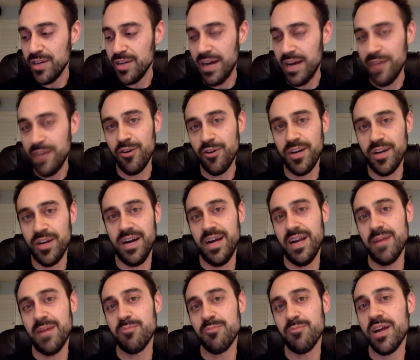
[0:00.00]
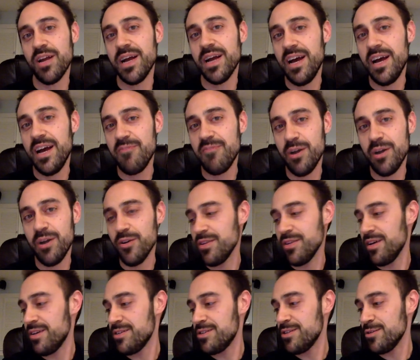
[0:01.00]
I forgot I'm running a half
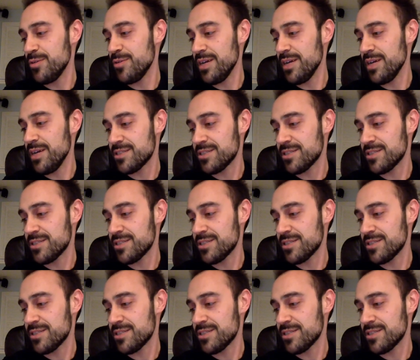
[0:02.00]
marathon in 2 weeks,